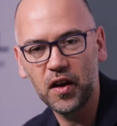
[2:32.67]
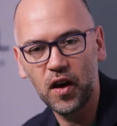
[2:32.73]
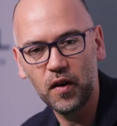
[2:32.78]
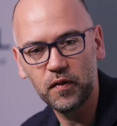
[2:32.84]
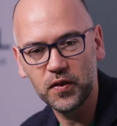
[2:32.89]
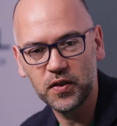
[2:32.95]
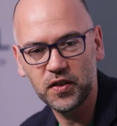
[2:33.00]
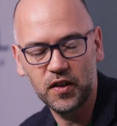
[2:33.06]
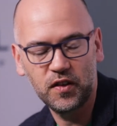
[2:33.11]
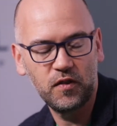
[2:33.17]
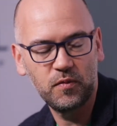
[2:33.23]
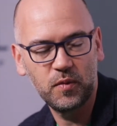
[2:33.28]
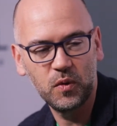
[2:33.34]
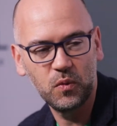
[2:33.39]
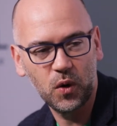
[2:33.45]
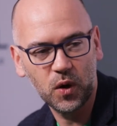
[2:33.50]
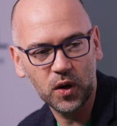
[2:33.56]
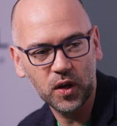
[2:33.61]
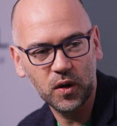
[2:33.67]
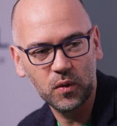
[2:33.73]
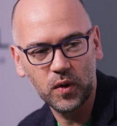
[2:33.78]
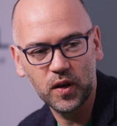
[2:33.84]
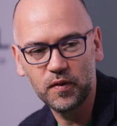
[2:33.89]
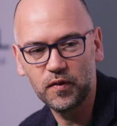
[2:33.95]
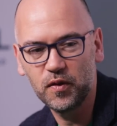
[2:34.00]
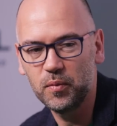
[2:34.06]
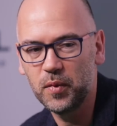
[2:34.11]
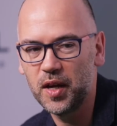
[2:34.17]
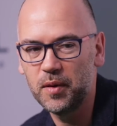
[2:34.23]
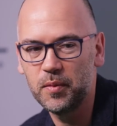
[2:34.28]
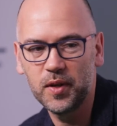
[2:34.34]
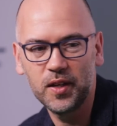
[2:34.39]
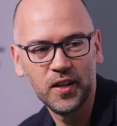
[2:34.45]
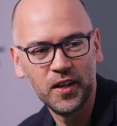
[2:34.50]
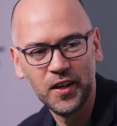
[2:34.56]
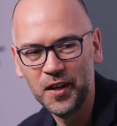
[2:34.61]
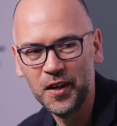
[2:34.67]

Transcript: office that you've been working with for maybe